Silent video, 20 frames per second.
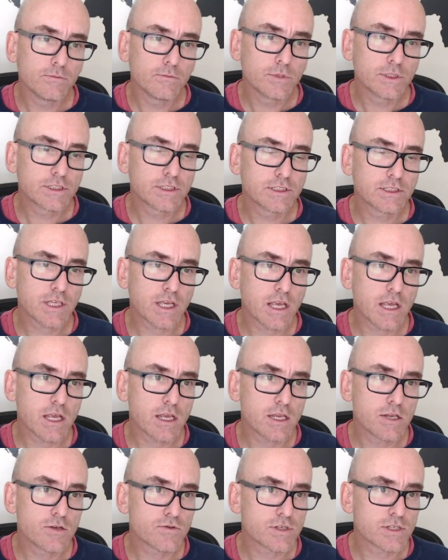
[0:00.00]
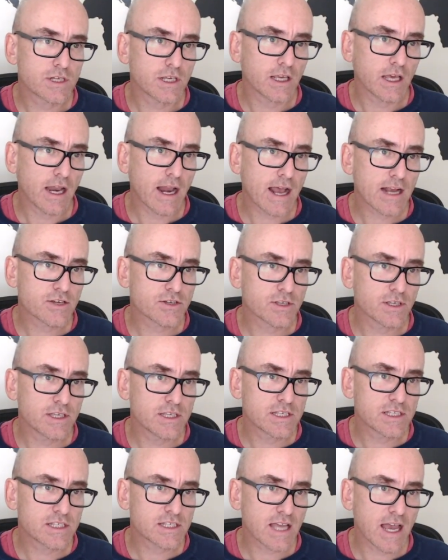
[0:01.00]
which is interesting. It actually
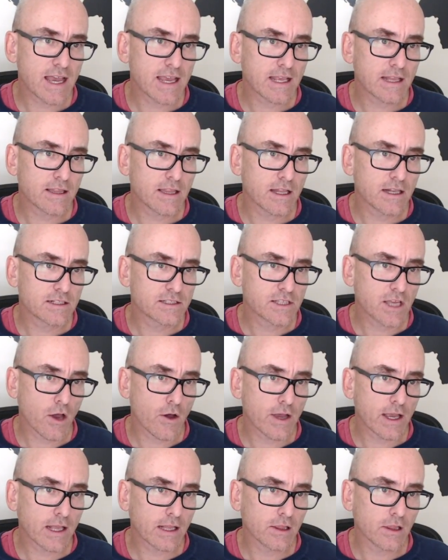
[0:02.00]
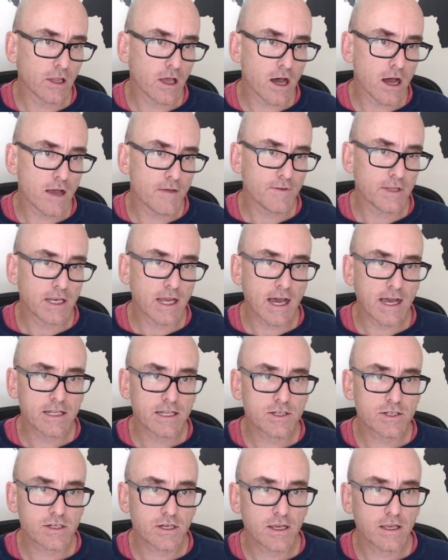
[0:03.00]
is saying that it's going live in
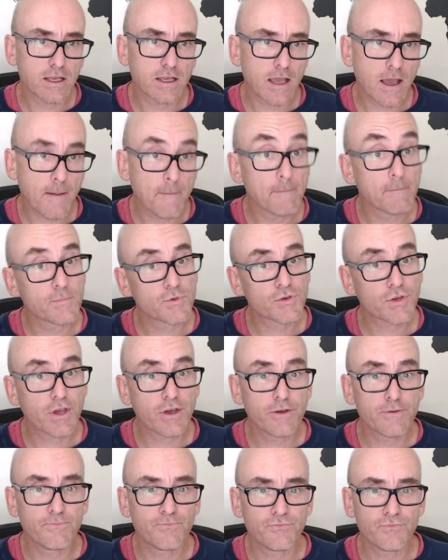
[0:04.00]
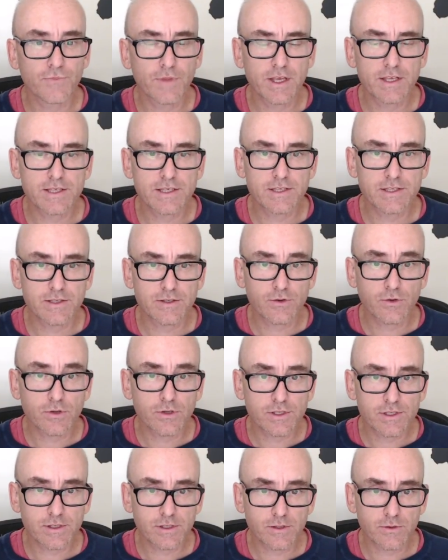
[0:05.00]
HD. Yeah, so this is as
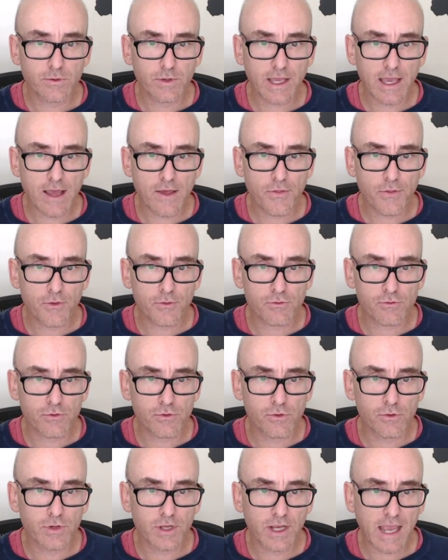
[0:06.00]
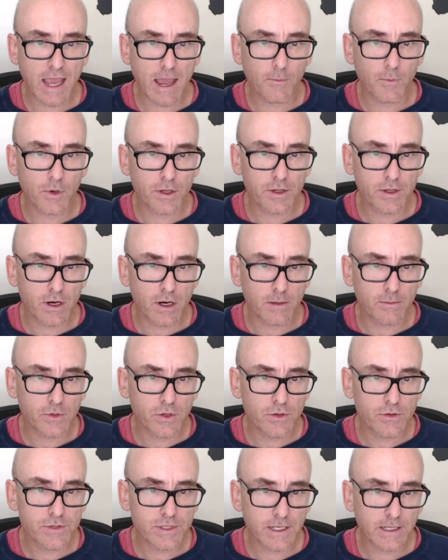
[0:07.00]
good as it'll get through the camera that I'm
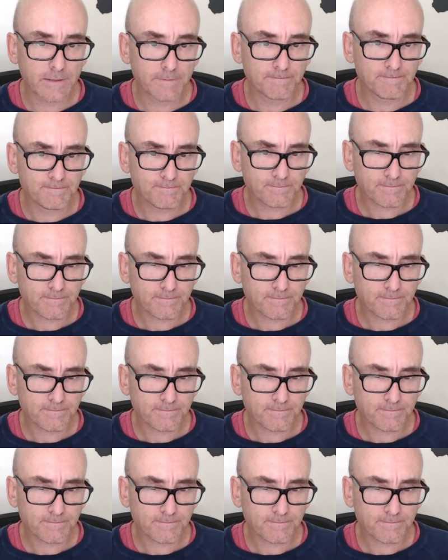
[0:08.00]
using.